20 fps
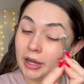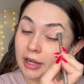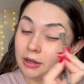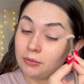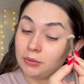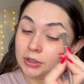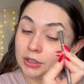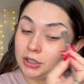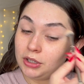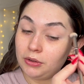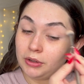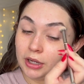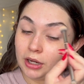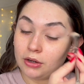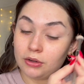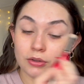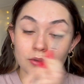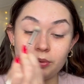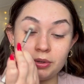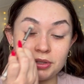I really don't
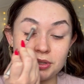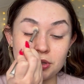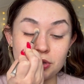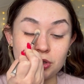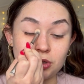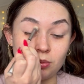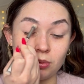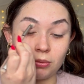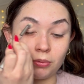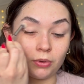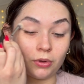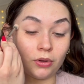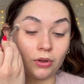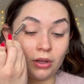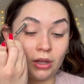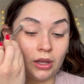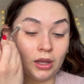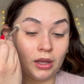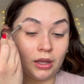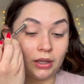care who wins the Super Bowl.
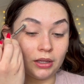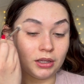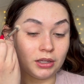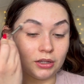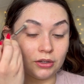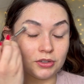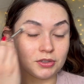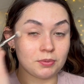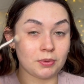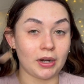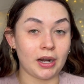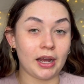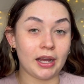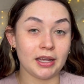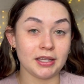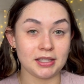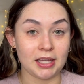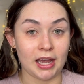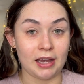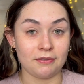Here's what I
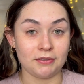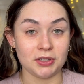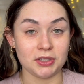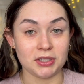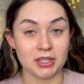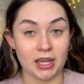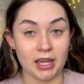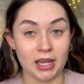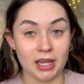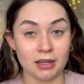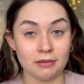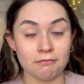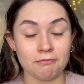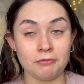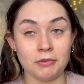have to say.